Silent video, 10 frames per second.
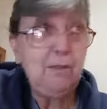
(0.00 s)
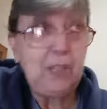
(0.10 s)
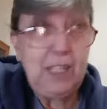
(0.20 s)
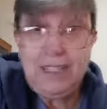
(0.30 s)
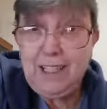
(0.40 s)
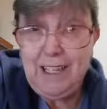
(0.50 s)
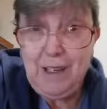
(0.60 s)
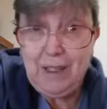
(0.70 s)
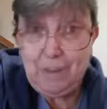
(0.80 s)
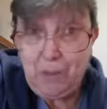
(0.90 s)
She's
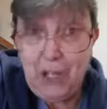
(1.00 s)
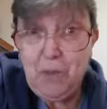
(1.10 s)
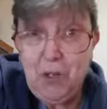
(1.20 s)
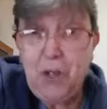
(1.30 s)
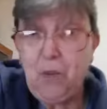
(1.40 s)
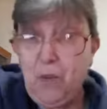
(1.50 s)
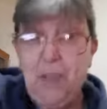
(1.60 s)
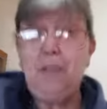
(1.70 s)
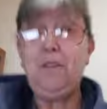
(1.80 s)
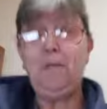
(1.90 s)
in Bundaberg
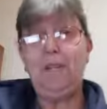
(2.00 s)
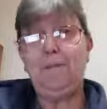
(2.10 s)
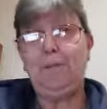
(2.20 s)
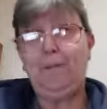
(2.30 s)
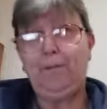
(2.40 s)
with you, mate.